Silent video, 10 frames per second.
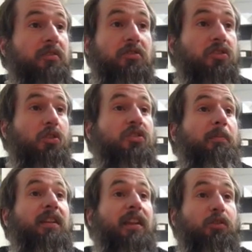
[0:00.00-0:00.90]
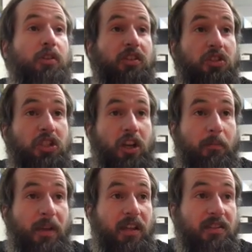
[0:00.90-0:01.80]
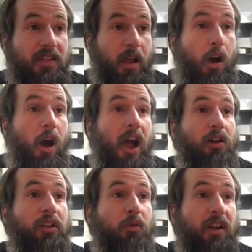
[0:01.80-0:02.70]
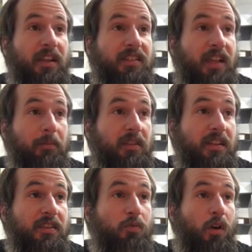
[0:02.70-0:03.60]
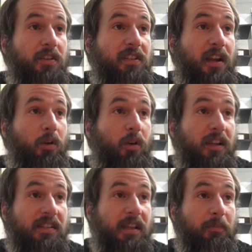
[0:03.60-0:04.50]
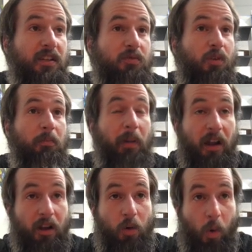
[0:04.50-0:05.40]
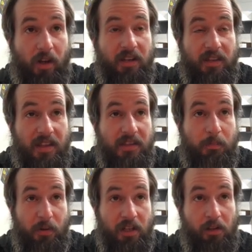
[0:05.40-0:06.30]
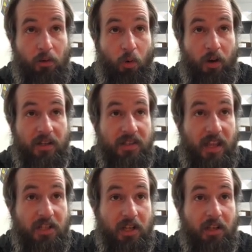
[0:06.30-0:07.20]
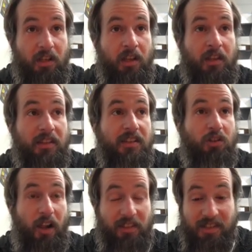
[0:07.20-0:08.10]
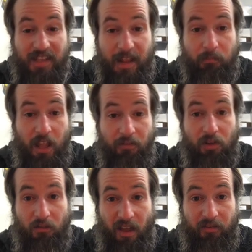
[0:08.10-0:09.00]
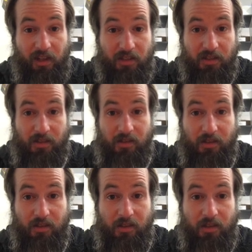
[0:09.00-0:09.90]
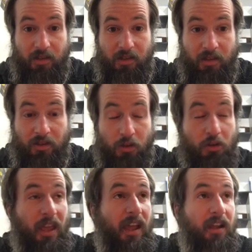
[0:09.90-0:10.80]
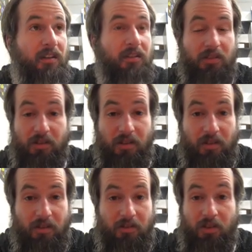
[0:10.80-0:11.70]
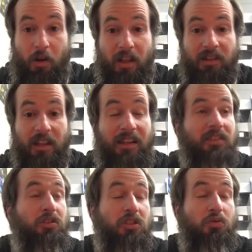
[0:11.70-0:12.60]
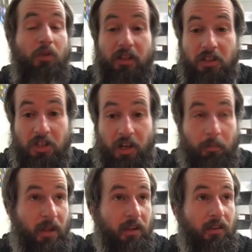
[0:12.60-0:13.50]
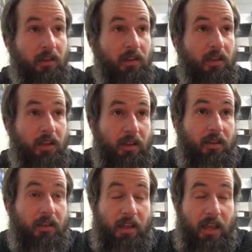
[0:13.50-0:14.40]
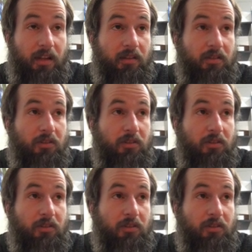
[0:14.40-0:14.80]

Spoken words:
somebody like Chris could cherry pick and say, oh, I only want to accept these ones, and I don't want to accept this one. But according to this particular organization, these are at the same level of evidence. So you can't, unless you're just willing to cherry pick it,